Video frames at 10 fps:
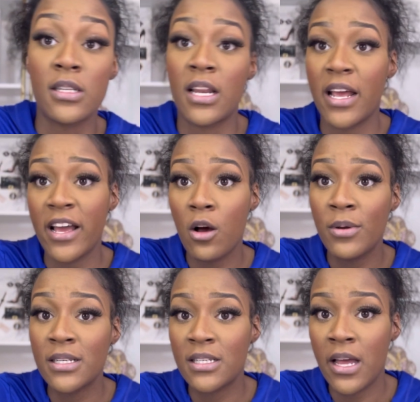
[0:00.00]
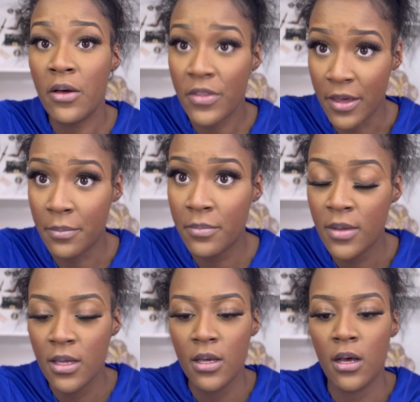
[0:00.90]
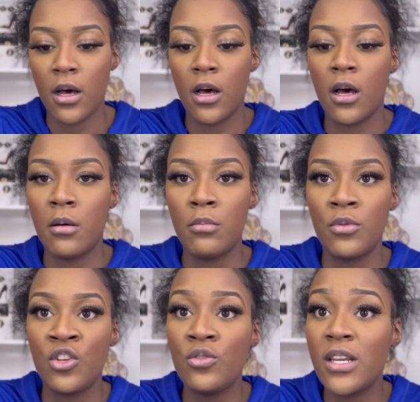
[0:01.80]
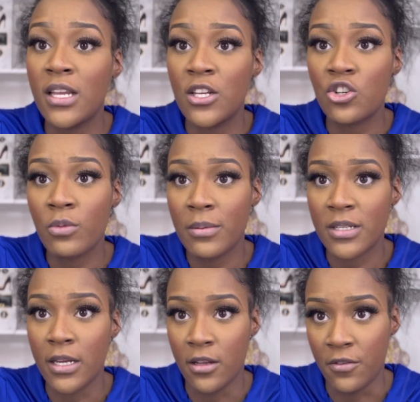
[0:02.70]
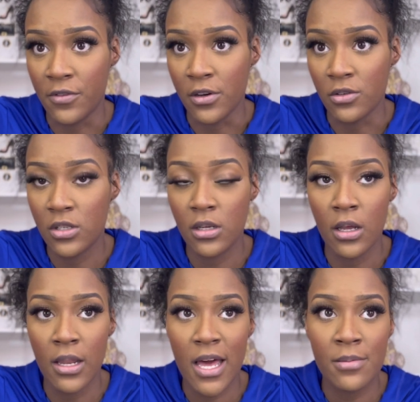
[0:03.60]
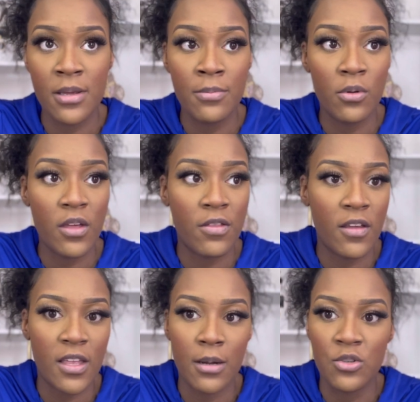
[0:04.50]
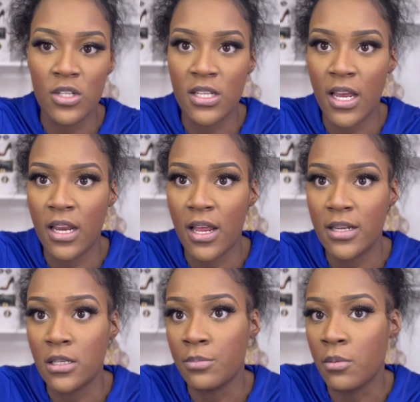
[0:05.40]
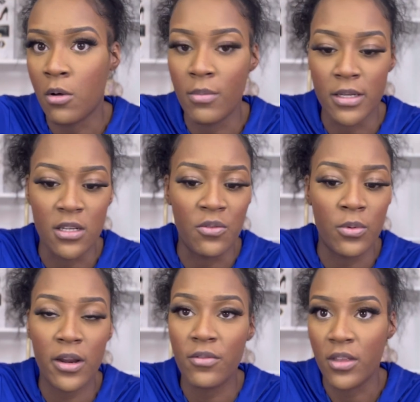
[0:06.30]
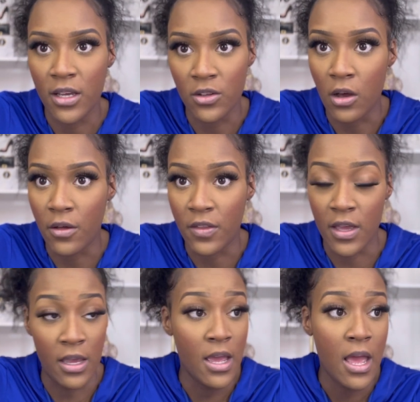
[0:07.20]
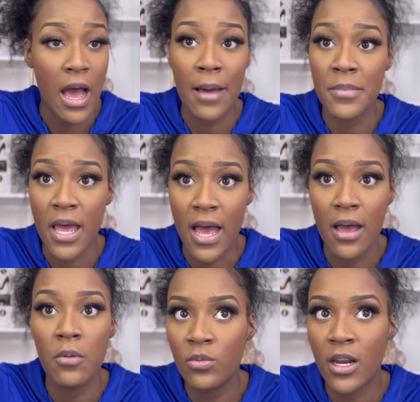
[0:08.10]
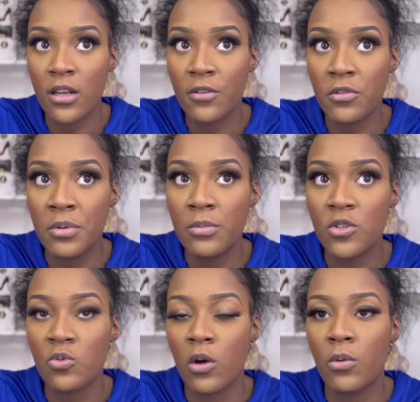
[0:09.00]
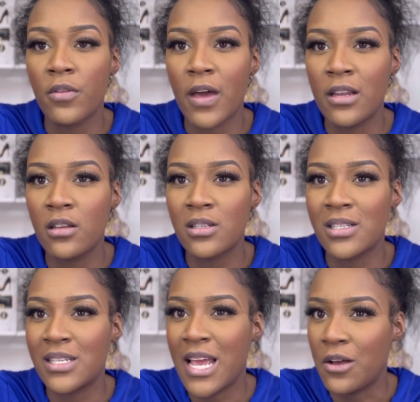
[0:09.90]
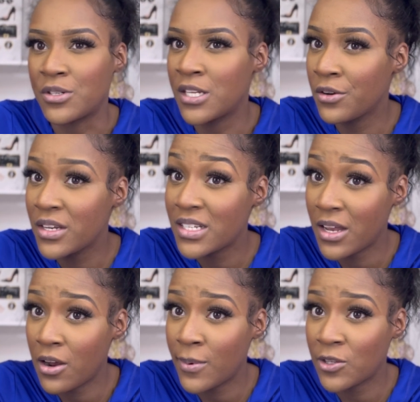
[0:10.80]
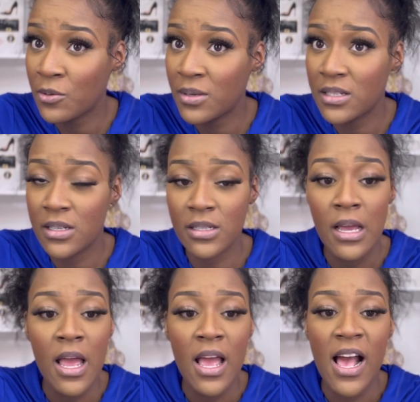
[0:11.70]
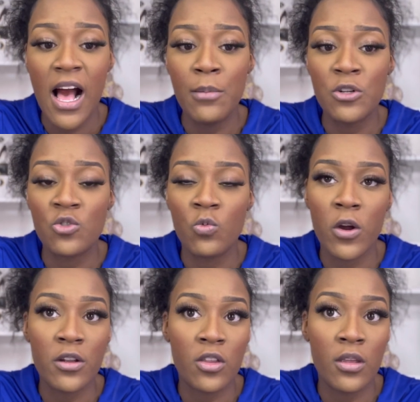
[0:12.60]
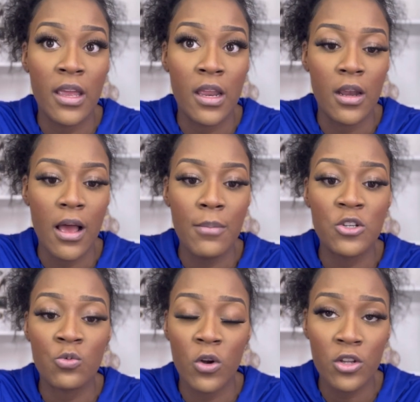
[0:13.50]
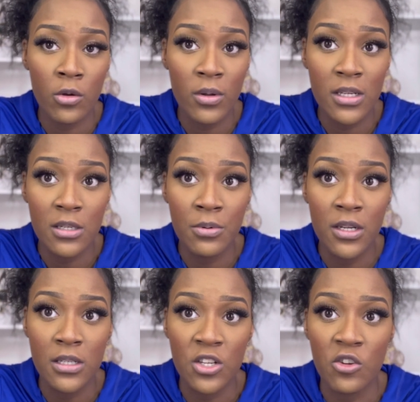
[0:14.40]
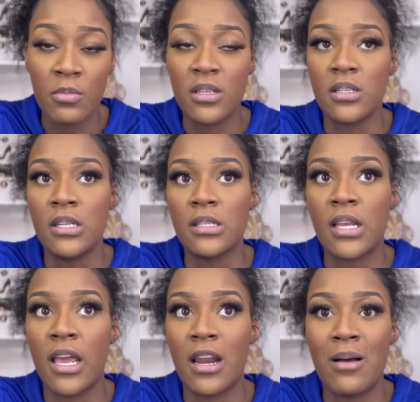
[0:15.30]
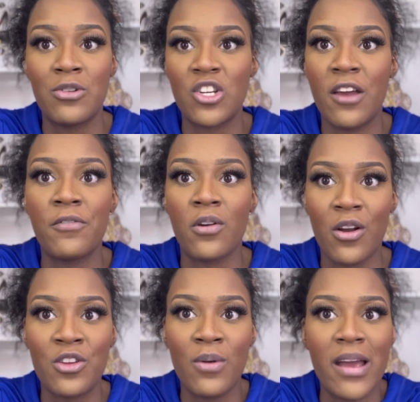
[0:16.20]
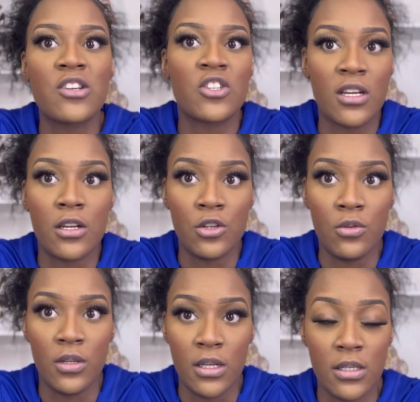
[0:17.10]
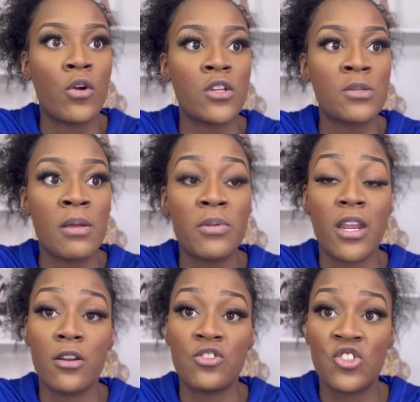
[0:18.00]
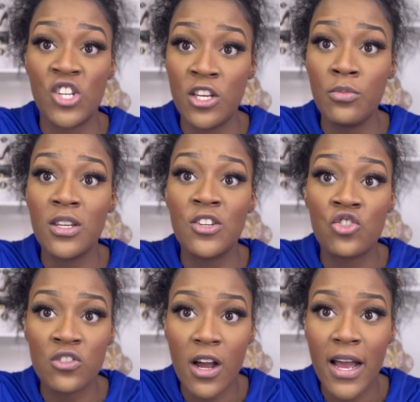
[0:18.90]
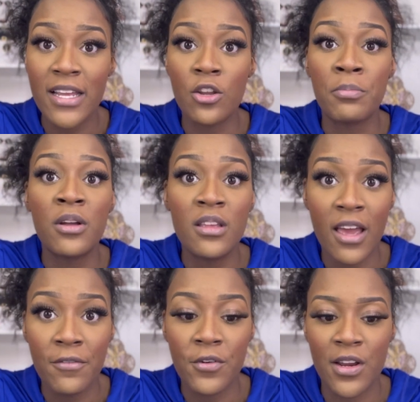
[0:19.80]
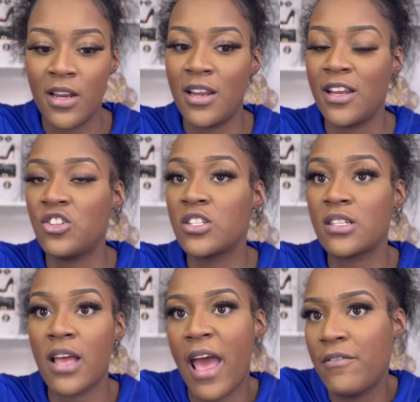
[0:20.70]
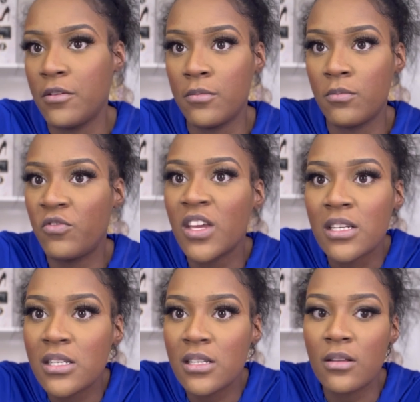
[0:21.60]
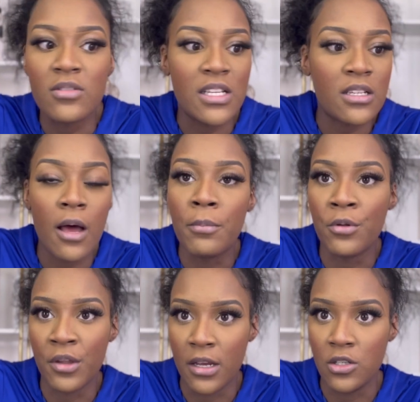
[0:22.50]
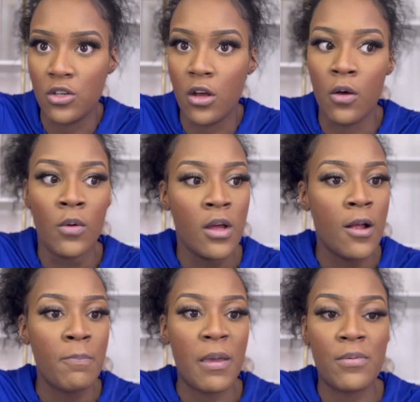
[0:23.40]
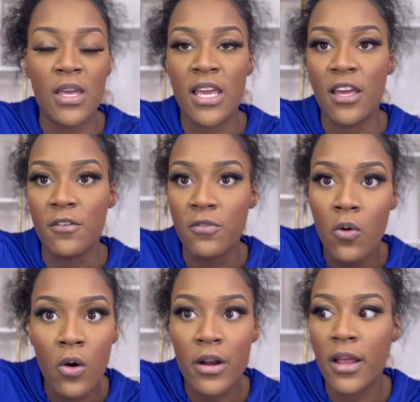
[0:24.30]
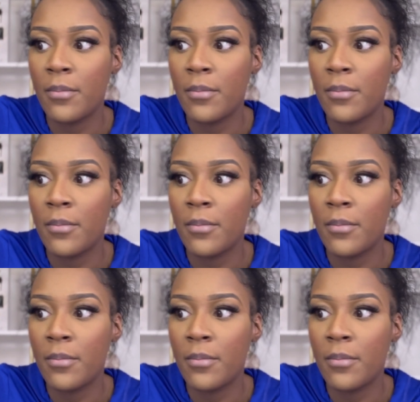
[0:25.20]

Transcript: And I always tell them, you need to get your website done first. A lot of people, they think that I'm just saying that to promote myself, whatever the hell y'all think. I'm not. When I look for people to work with, I look to see how serious they are about their business, how much work they're willing to put into their business, and how much effort are you actually going to do in this. Or there's people that are genuinely trying, they're putting effort in, and they just haven't fixed these couple things, you know. Maybe they can't afford it.